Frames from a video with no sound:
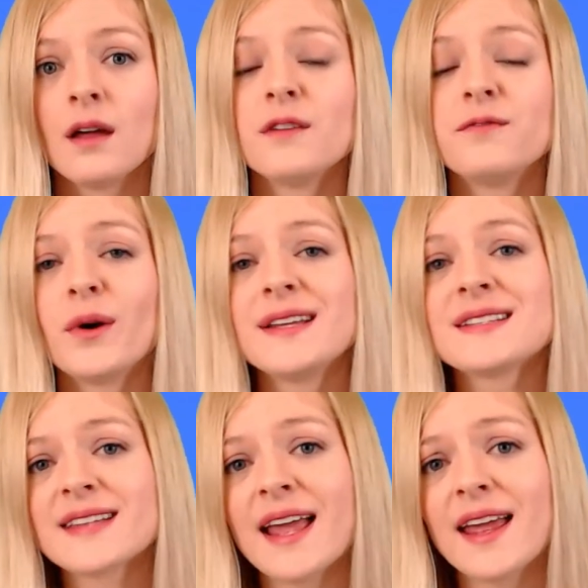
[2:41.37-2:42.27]
Avoid
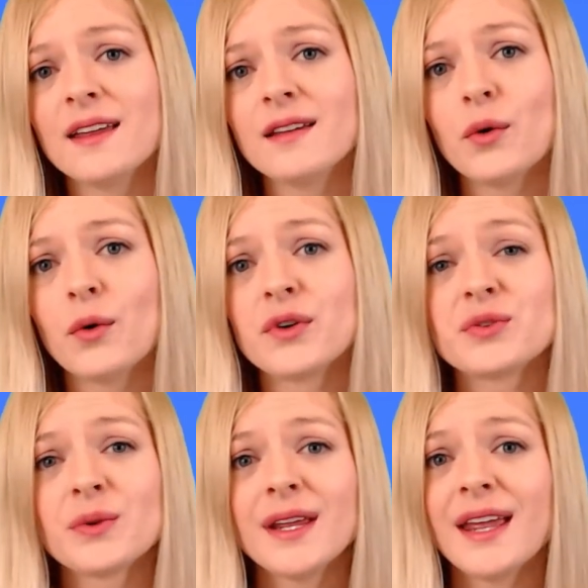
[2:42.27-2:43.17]
saying or
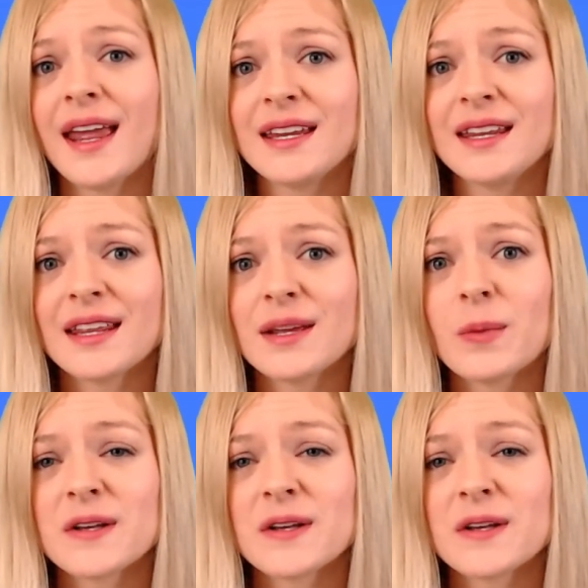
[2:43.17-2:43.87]
doing anything